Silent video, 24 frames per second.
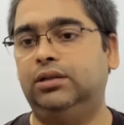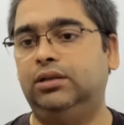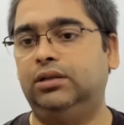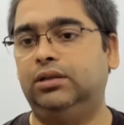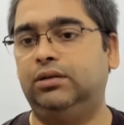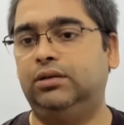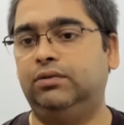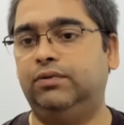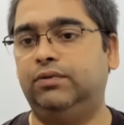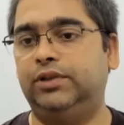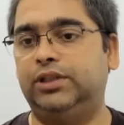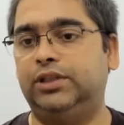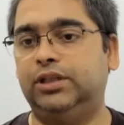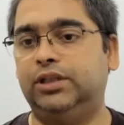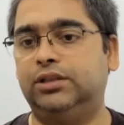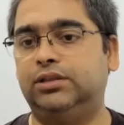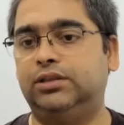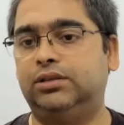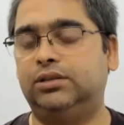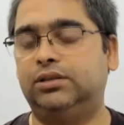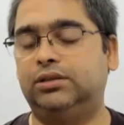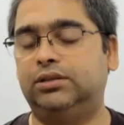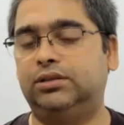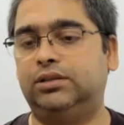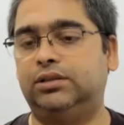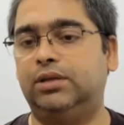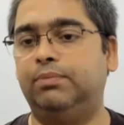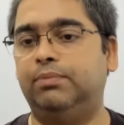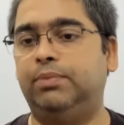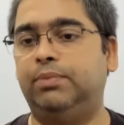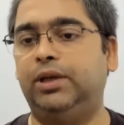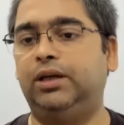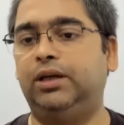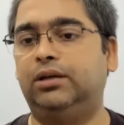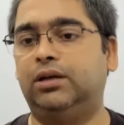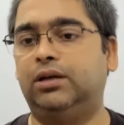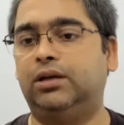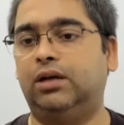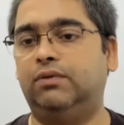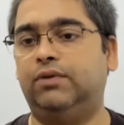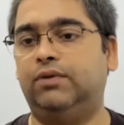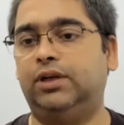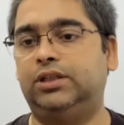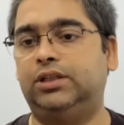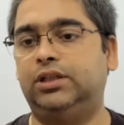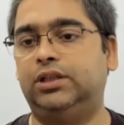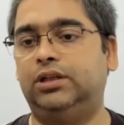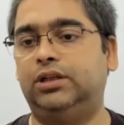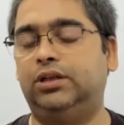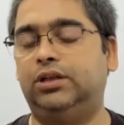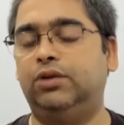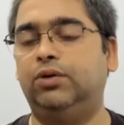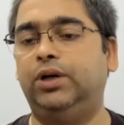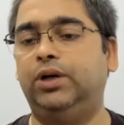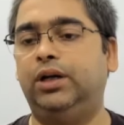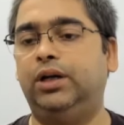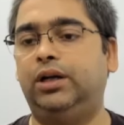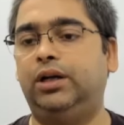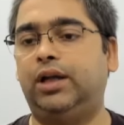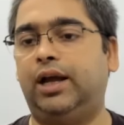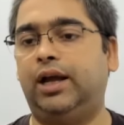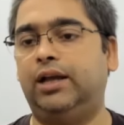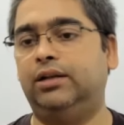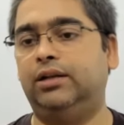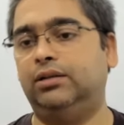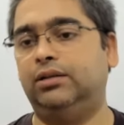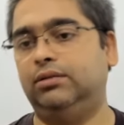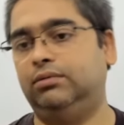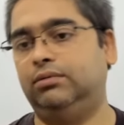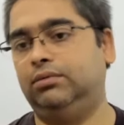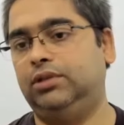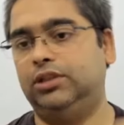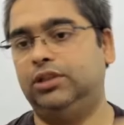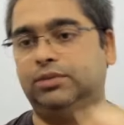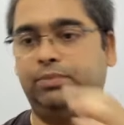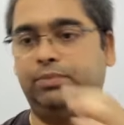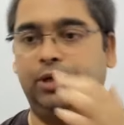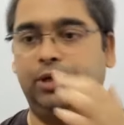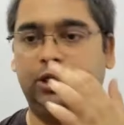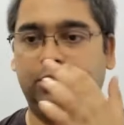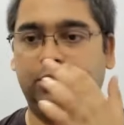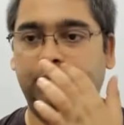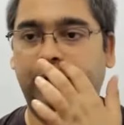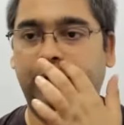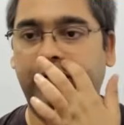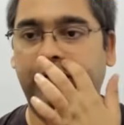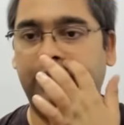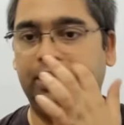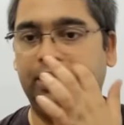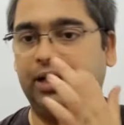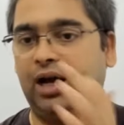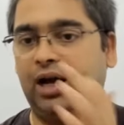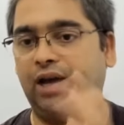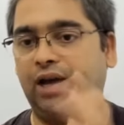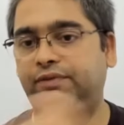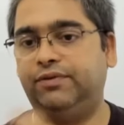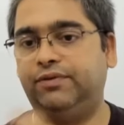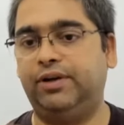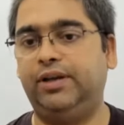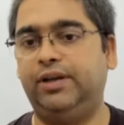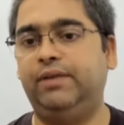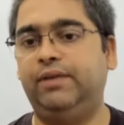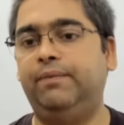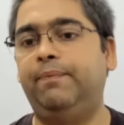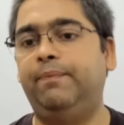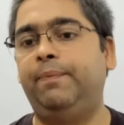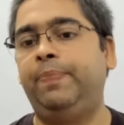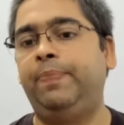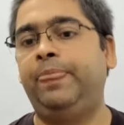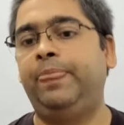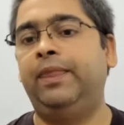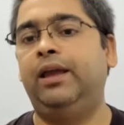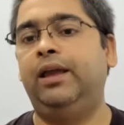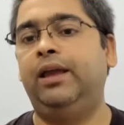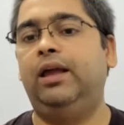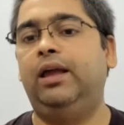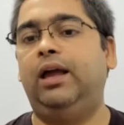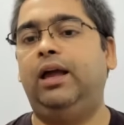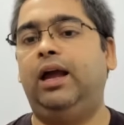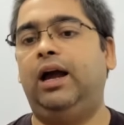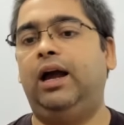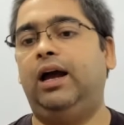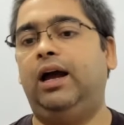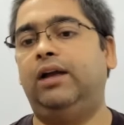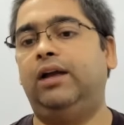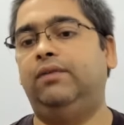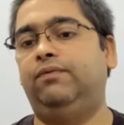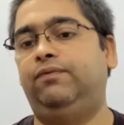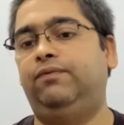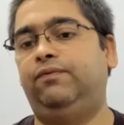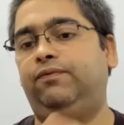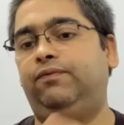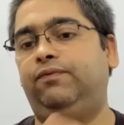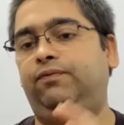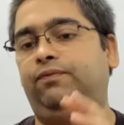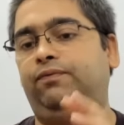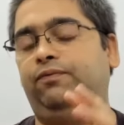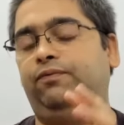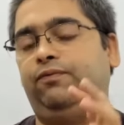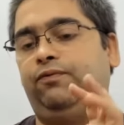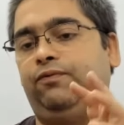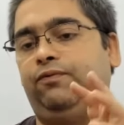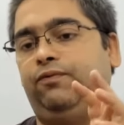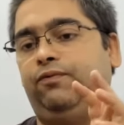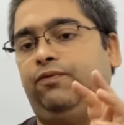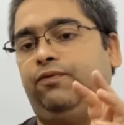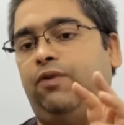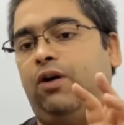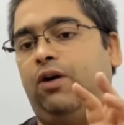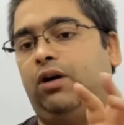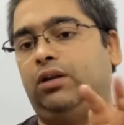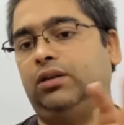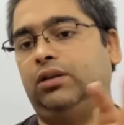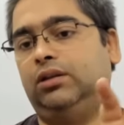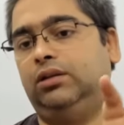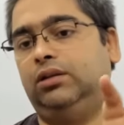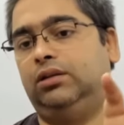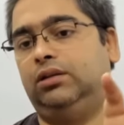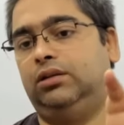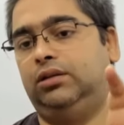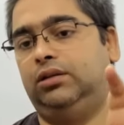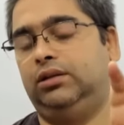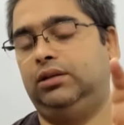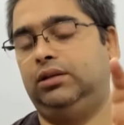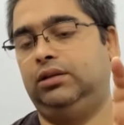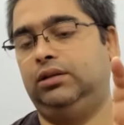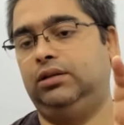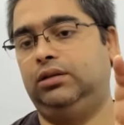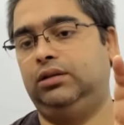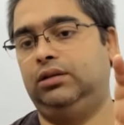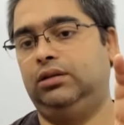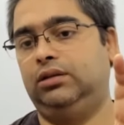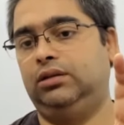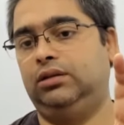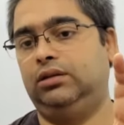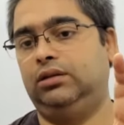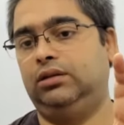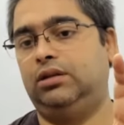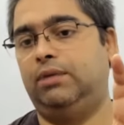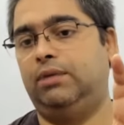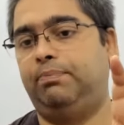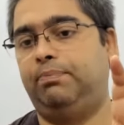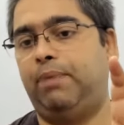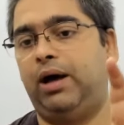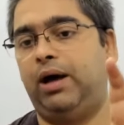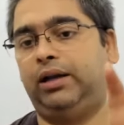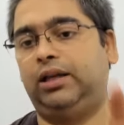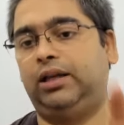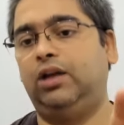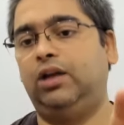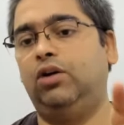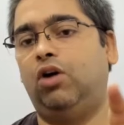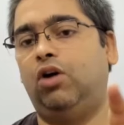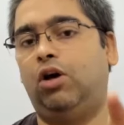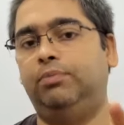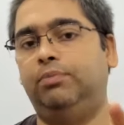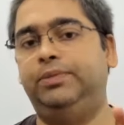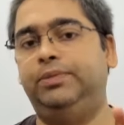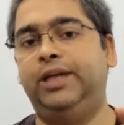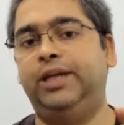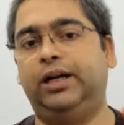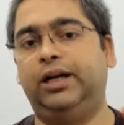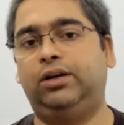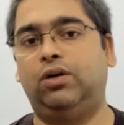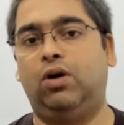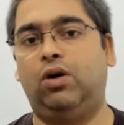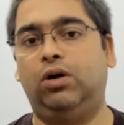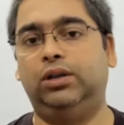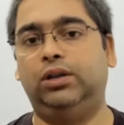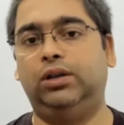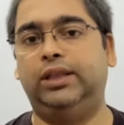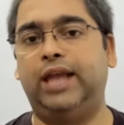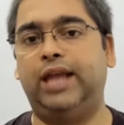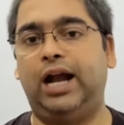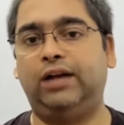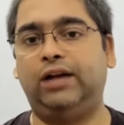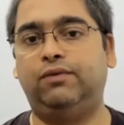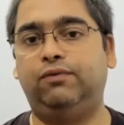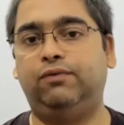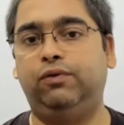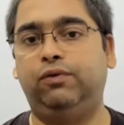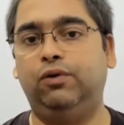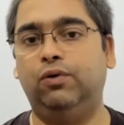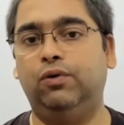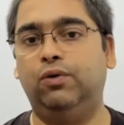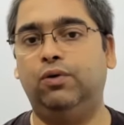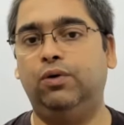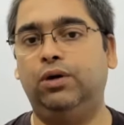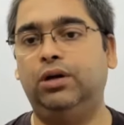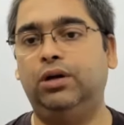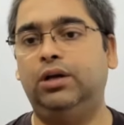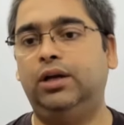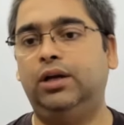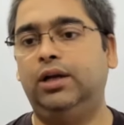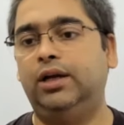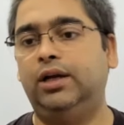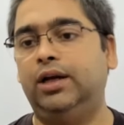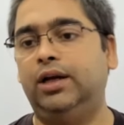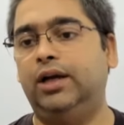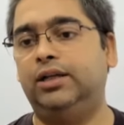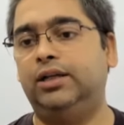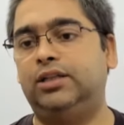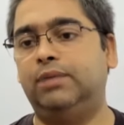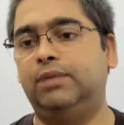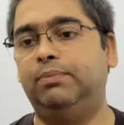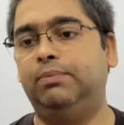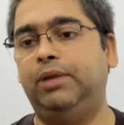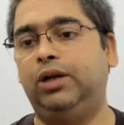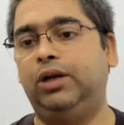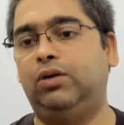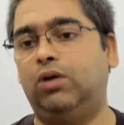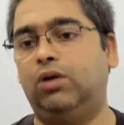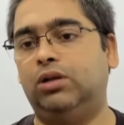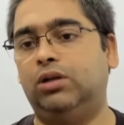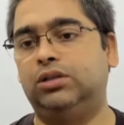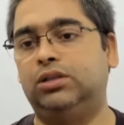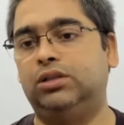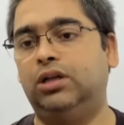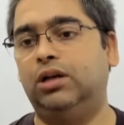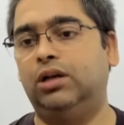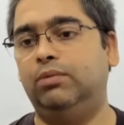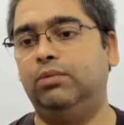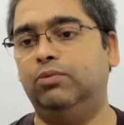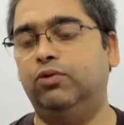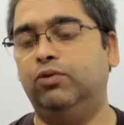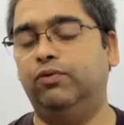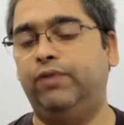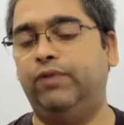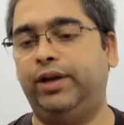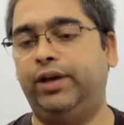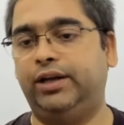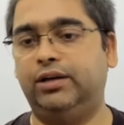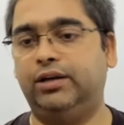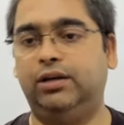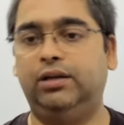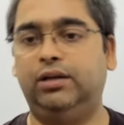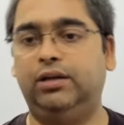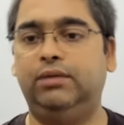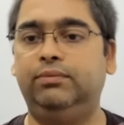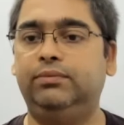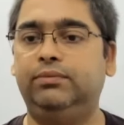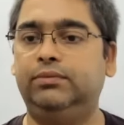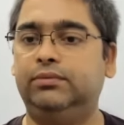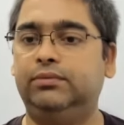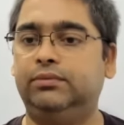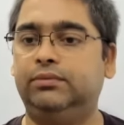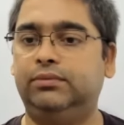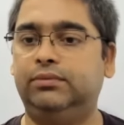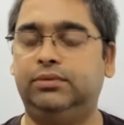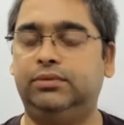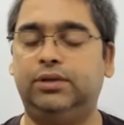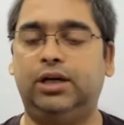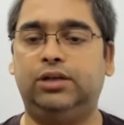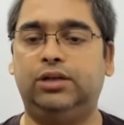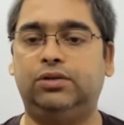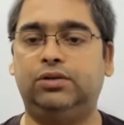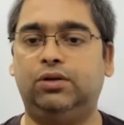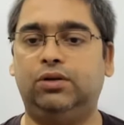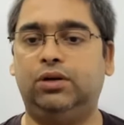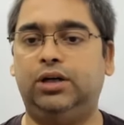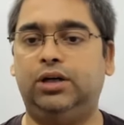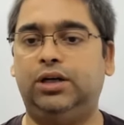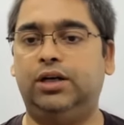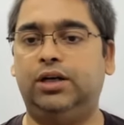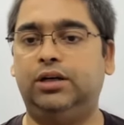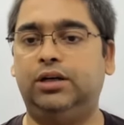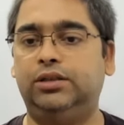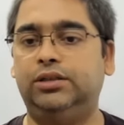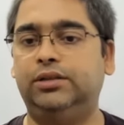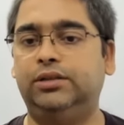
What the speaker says: which is simply converts it to int and splits by hyphen. And for the parking object on that floor, it simply calls the remove vehicle. That's all it does.